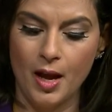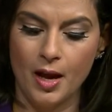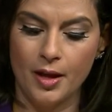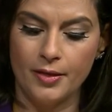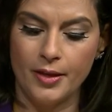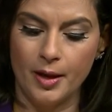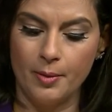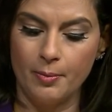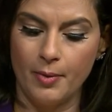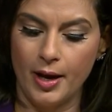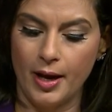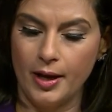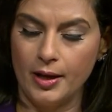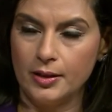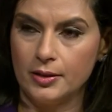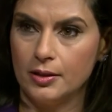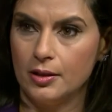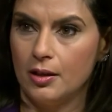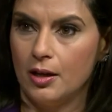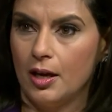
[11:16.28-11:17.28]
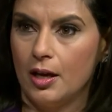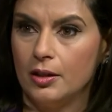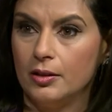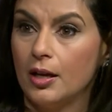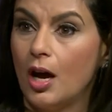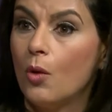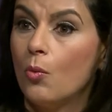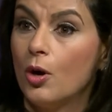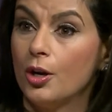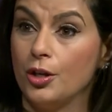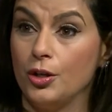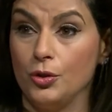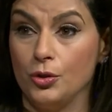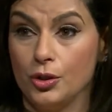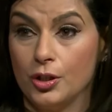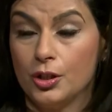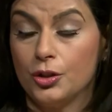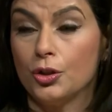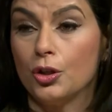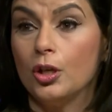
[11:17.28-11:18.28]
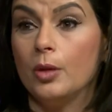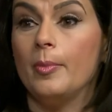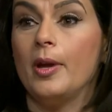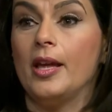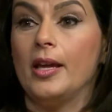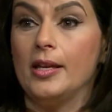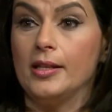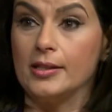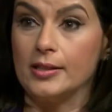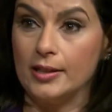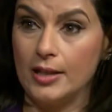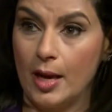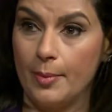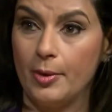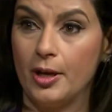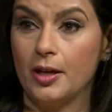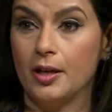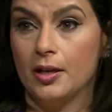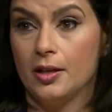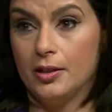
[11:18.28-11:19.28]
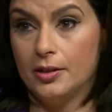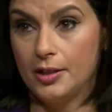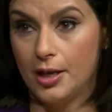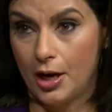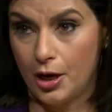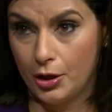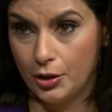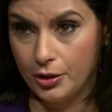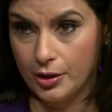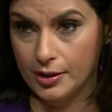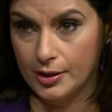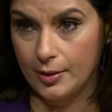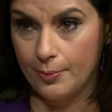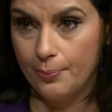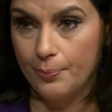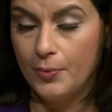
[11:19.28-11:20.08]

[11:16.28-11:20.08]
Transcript: They might not want to use the term Islamic terrorism.